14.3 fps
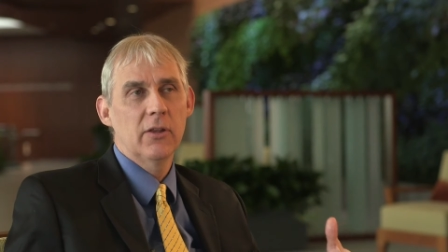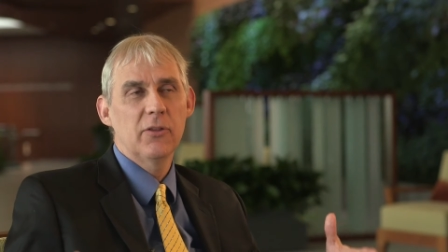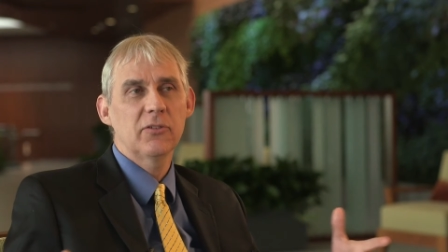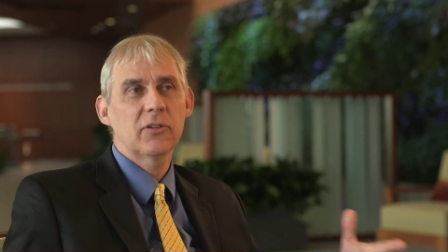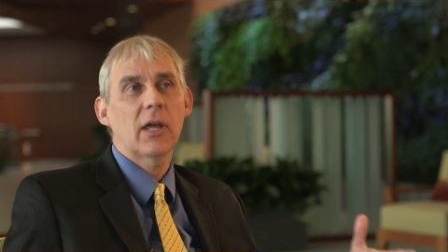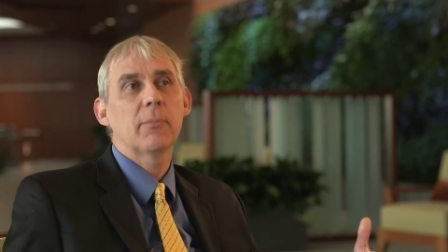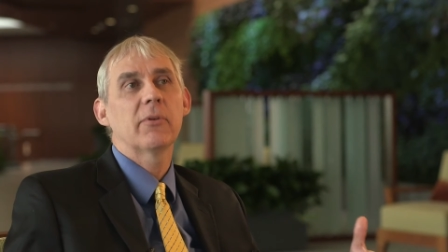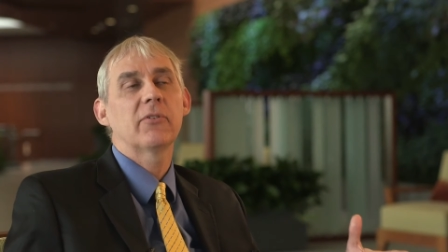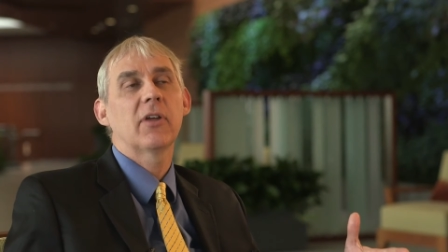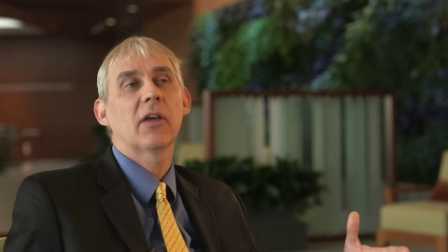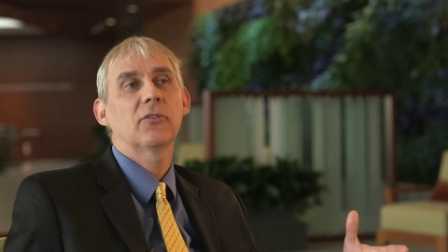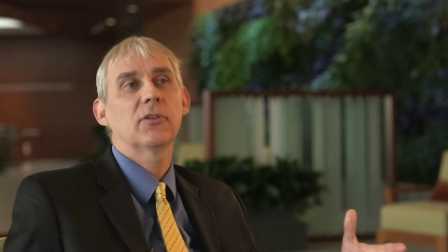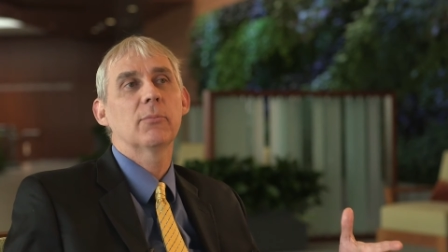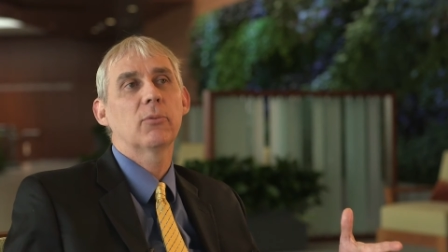this type of
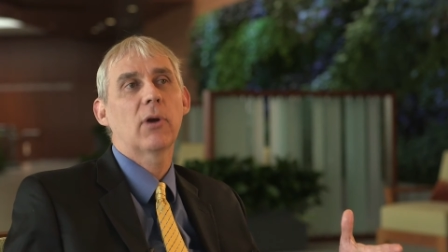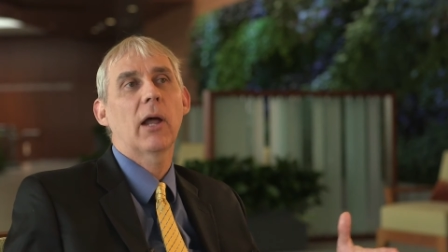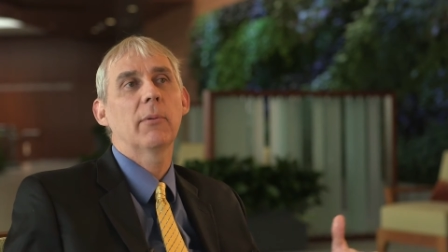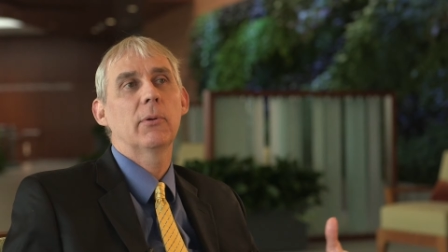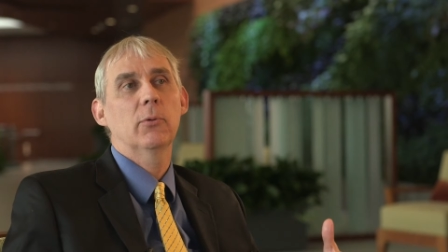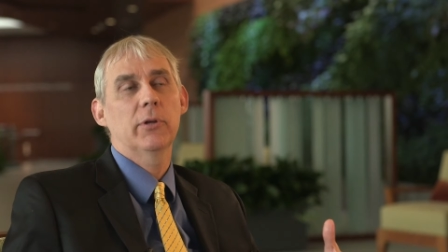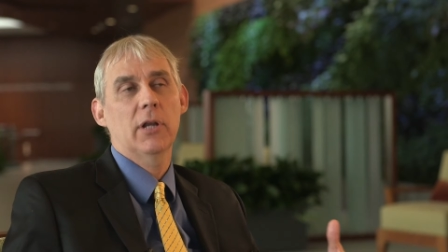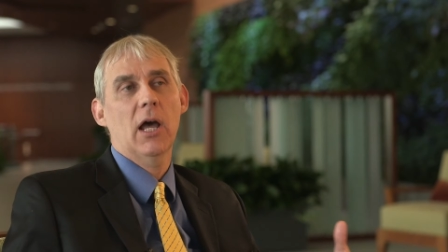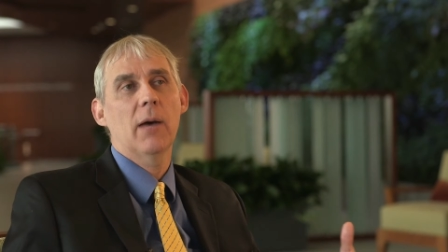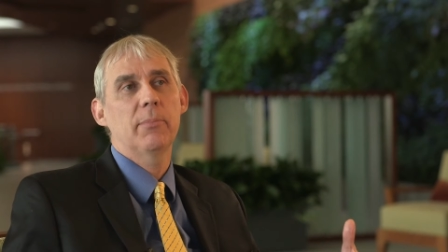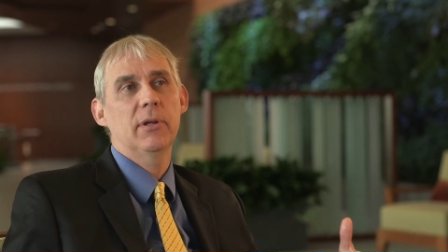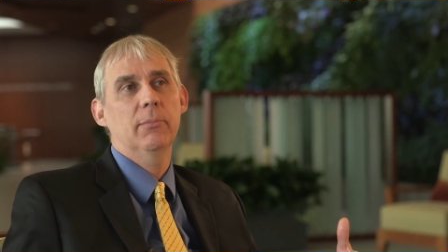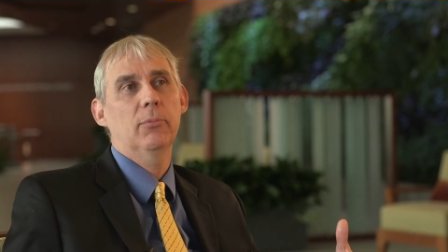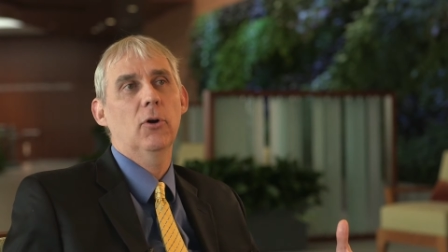testing probably would
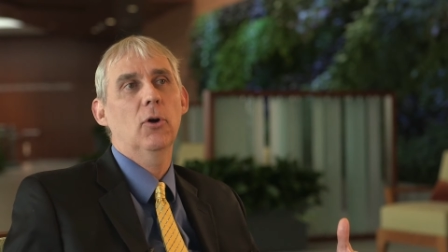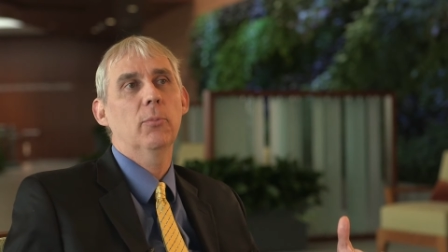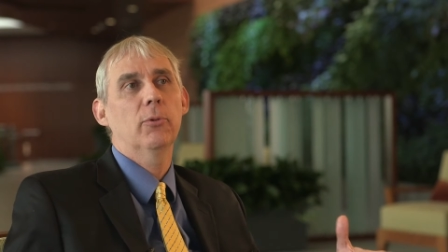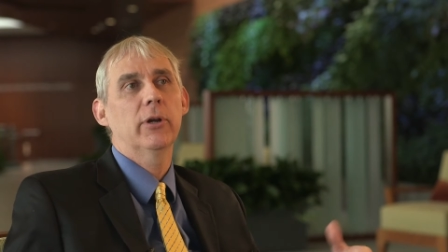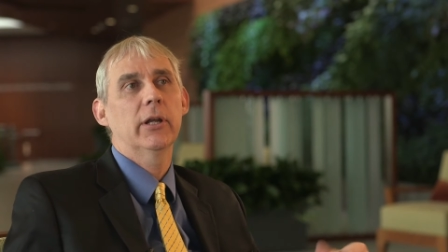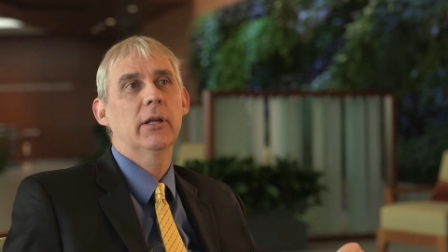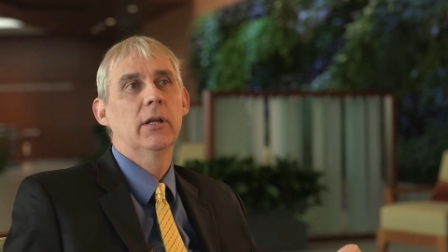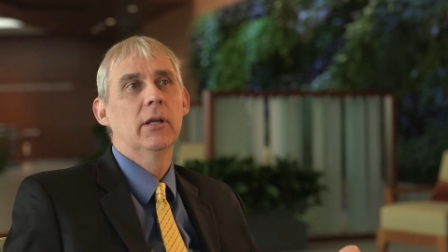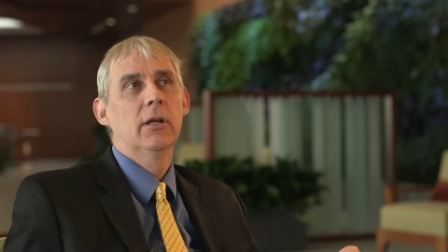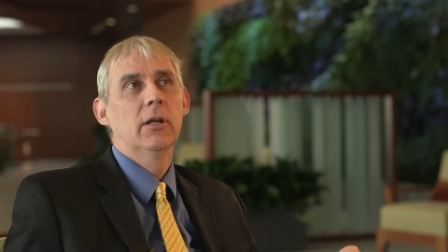not be appropriate.